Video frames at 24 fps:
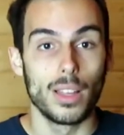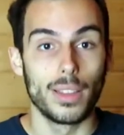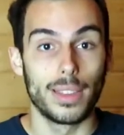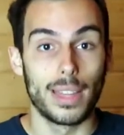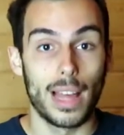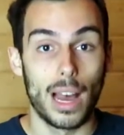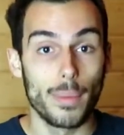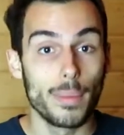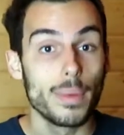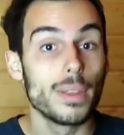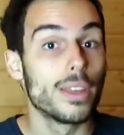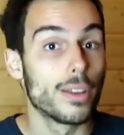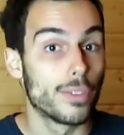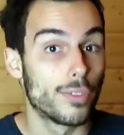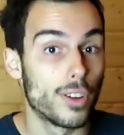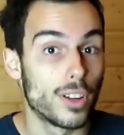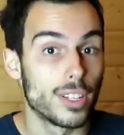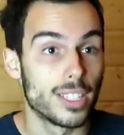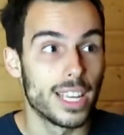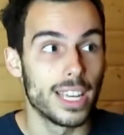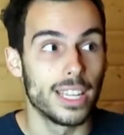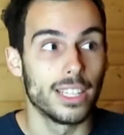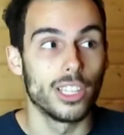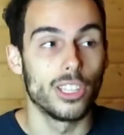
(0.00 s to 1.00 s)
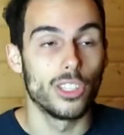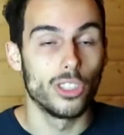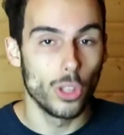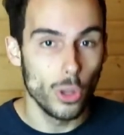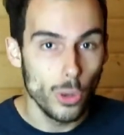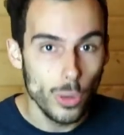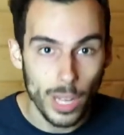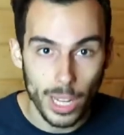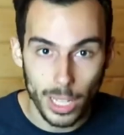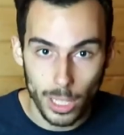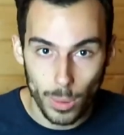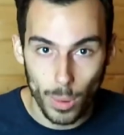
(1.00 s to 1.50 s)
Now I'm in year 13, the
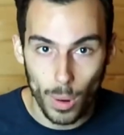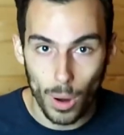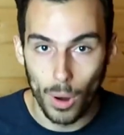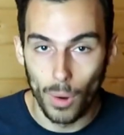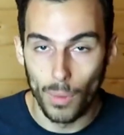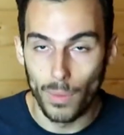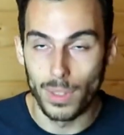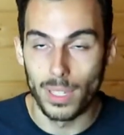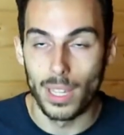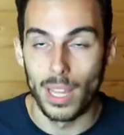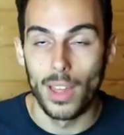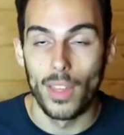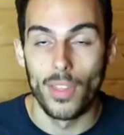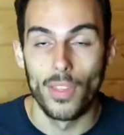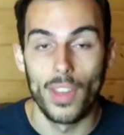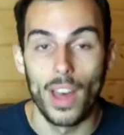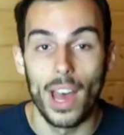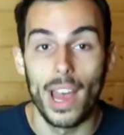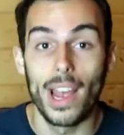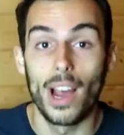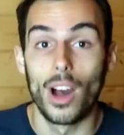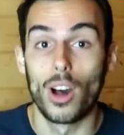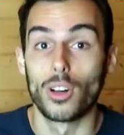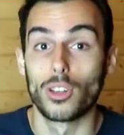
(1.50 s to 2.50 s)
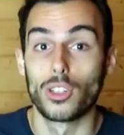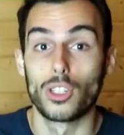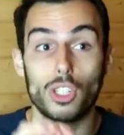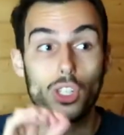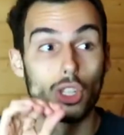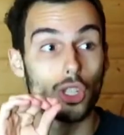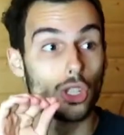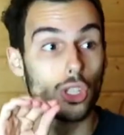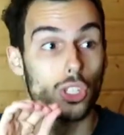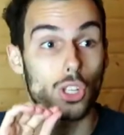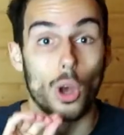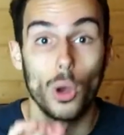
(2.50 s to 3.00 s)
new year 12s, they are
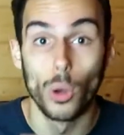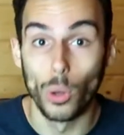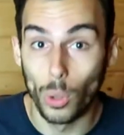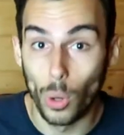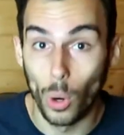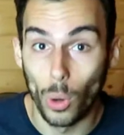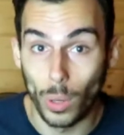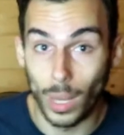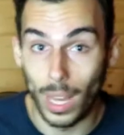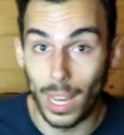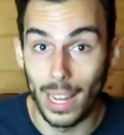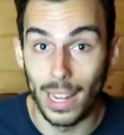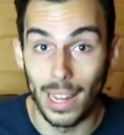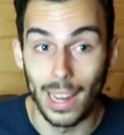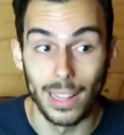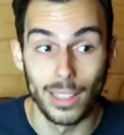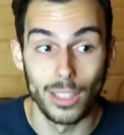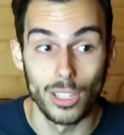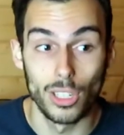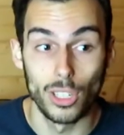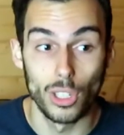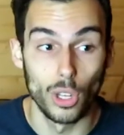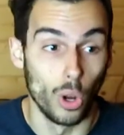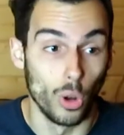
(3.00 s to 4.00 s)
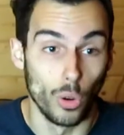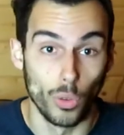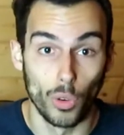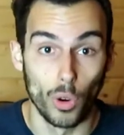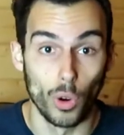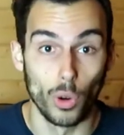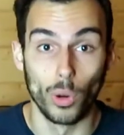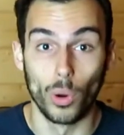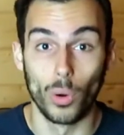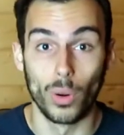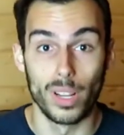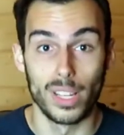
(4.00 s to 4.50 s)
so cocky and so
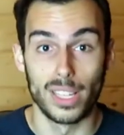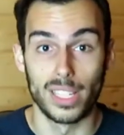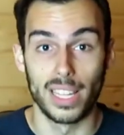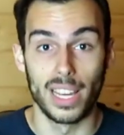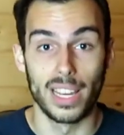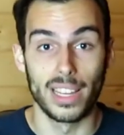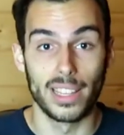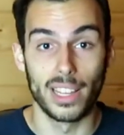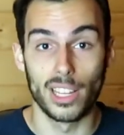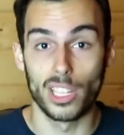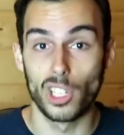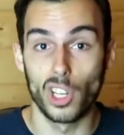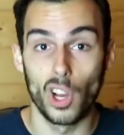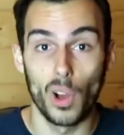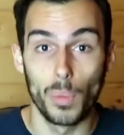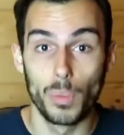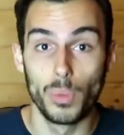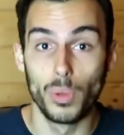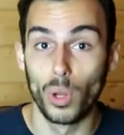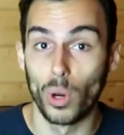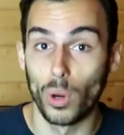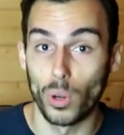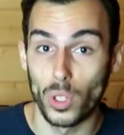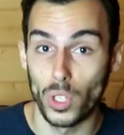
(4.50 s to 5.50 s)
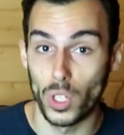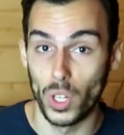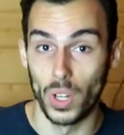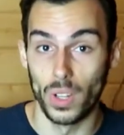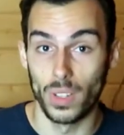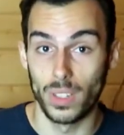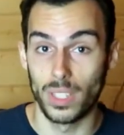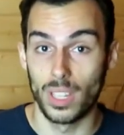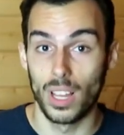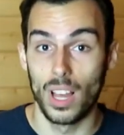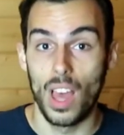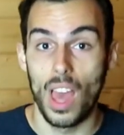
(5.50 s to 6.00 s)
rude, honestly, they're so
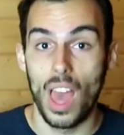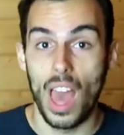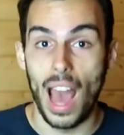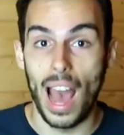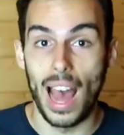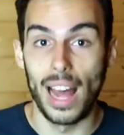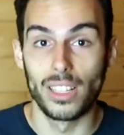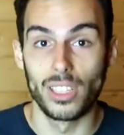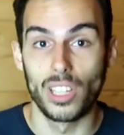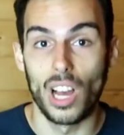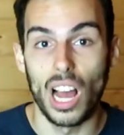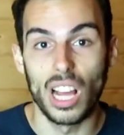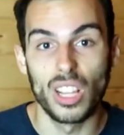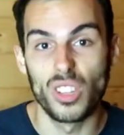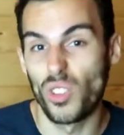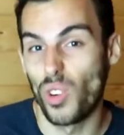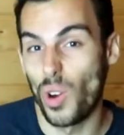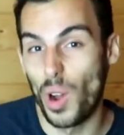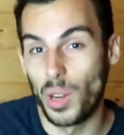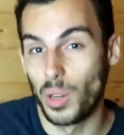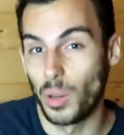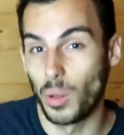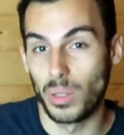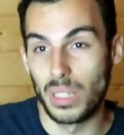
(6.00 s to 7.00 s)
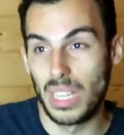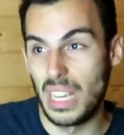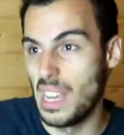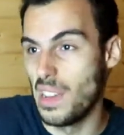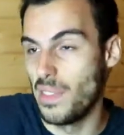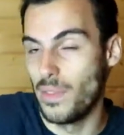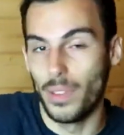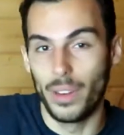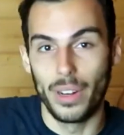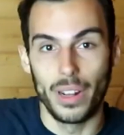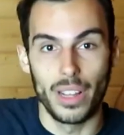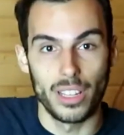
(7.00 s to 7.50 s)
obnoxious, and I try not to
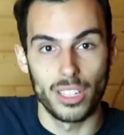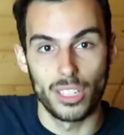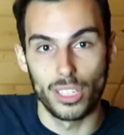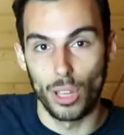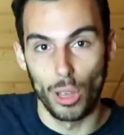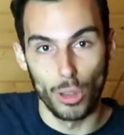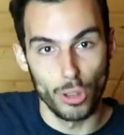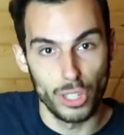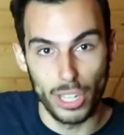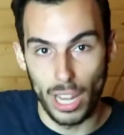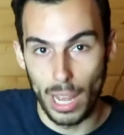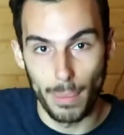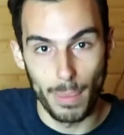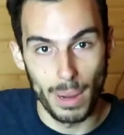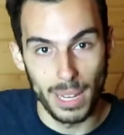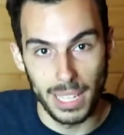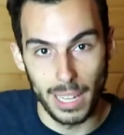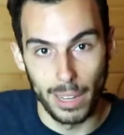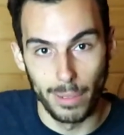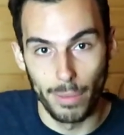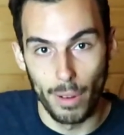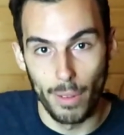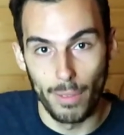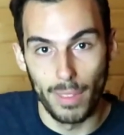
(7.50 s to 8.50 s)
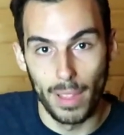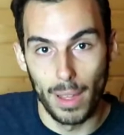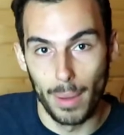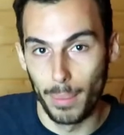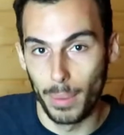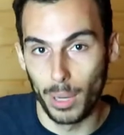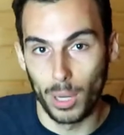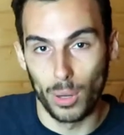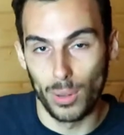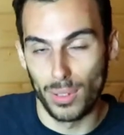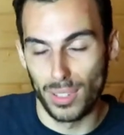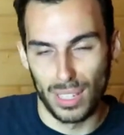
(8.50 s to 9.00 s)
even associate myself with them
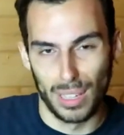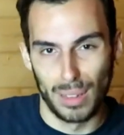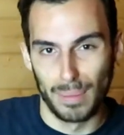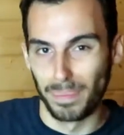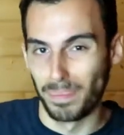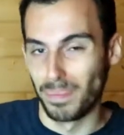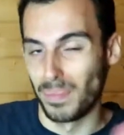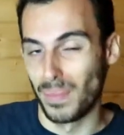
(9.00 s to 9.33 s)
because,